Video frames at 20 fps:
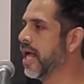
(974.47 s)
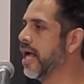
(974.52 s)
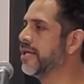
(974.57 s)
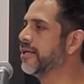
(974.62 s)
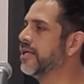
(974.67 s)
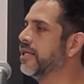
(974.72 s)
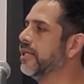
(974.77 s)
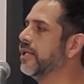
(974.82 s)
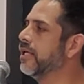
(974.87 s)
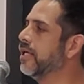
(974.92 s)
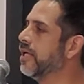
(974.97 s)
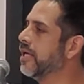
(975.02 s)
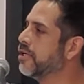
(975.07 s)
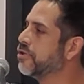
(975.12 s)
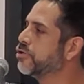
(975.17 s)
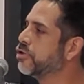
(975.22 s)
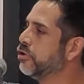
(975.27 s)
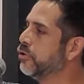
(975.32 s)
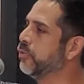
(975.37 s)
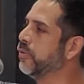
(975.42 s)
I think the
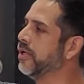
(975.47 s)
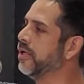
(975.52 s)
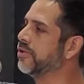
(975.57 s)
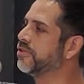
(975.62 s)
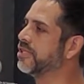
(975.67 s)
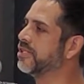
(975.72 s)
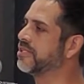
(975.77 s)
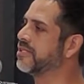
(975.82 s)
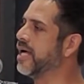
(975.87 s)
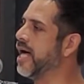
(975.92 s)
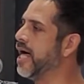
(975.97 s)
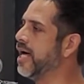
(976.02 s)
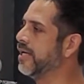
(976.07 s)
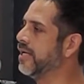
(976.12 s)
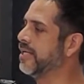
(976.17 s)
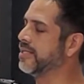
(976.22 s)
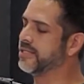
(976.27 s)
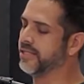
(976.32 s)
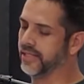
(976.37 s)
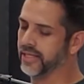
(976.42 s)
issue with
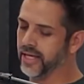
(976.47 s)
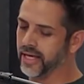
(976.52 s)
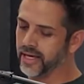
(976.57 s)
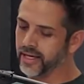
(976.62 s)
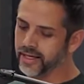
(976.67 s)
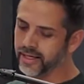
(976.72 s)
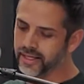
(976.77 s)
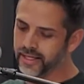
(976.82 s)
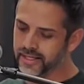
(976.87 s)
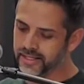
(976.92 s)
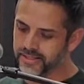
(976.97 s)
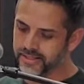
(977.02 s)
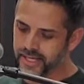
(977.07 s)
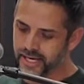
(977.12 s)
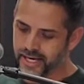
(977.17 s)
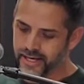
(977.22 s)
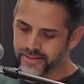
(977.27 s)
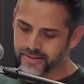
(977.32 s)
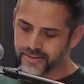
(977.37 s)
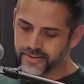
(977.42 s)
society today is
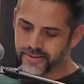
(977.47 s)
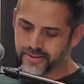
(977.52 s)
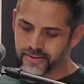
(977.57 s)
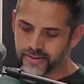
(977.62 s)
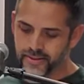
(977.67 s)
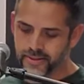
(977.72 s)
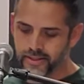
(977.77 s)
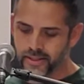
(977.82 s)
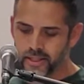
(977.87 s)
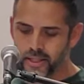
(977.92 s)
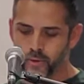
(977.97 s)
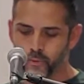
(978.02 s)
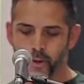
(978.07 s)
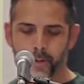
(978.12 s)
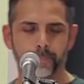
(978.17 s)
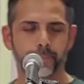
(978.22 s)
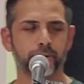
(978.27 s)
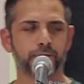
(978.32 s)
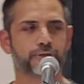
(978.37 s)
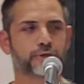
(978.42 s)
that
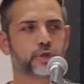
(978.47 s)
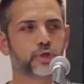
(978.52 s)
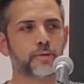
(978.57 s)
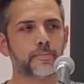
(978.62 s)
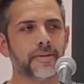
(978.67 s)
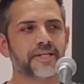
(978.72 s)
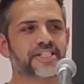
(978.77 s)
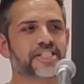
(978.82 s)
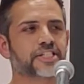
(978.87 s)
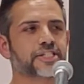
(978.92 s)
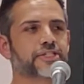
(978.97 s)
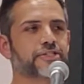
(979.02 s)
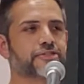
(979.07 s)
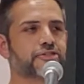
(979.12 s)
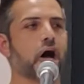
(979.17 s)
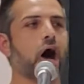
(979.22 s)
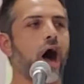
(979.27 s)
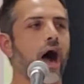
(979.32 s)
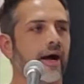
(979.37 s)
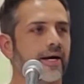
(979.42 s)
we put too much
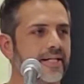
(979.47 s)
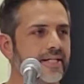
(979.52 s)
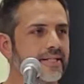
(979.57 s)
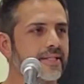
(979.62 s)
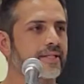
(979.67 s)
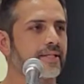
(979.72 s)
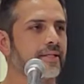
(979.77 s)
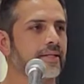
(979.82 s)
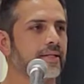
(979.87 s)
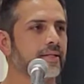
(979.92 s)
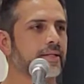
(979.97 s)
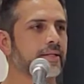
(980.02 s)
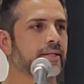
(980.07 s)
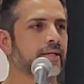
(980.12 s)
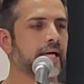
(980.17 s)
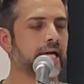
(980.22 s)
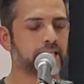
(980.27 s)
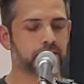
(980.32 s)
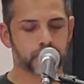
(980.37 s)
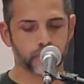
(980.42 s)
stock
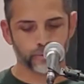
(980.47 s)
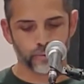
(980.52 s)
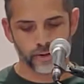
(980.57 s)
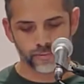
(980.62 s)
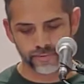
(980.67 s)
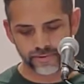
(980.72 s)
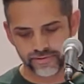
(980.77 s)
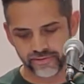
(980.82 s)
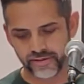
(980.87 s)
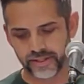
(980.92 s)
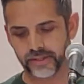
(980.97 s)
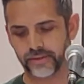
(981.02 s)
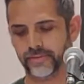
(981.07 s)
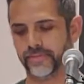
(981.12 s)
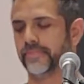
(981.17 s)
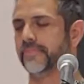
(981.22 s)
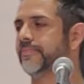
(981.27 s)
into what we feel.